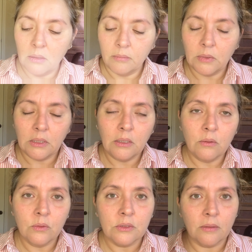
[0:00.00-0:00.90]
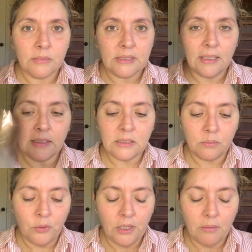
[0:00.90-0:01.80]
gonna use some setting
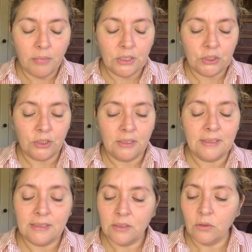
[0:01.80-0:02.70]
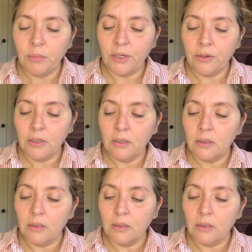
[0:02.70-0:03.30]
spray by Charlotte Tilbury.